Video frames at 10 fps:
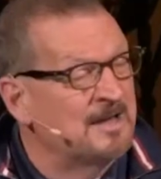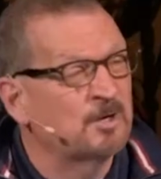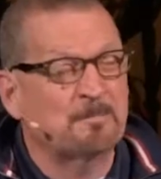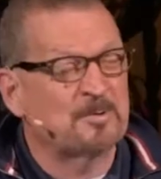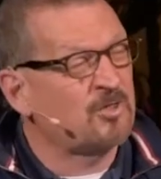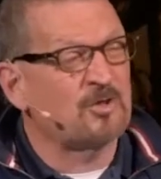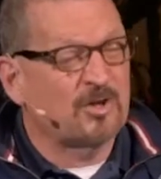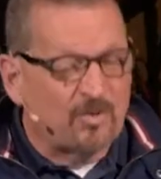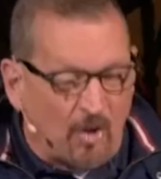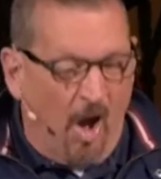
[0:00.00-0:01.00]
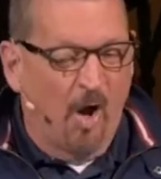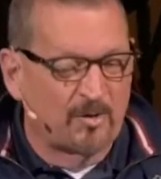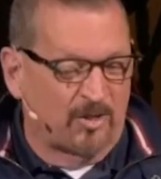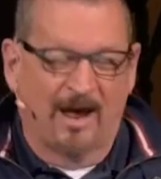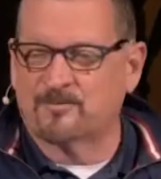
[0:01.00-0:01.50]
and your positions
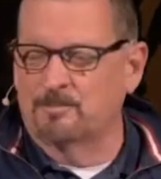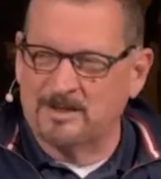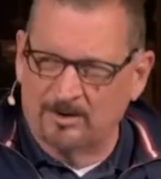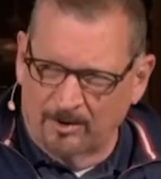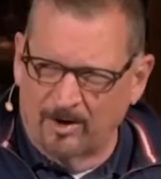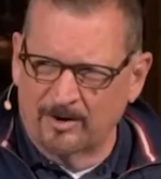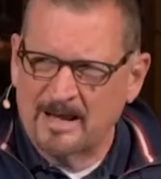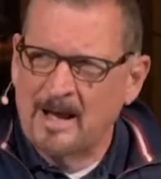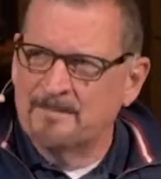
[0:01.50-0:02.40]
always have to be heard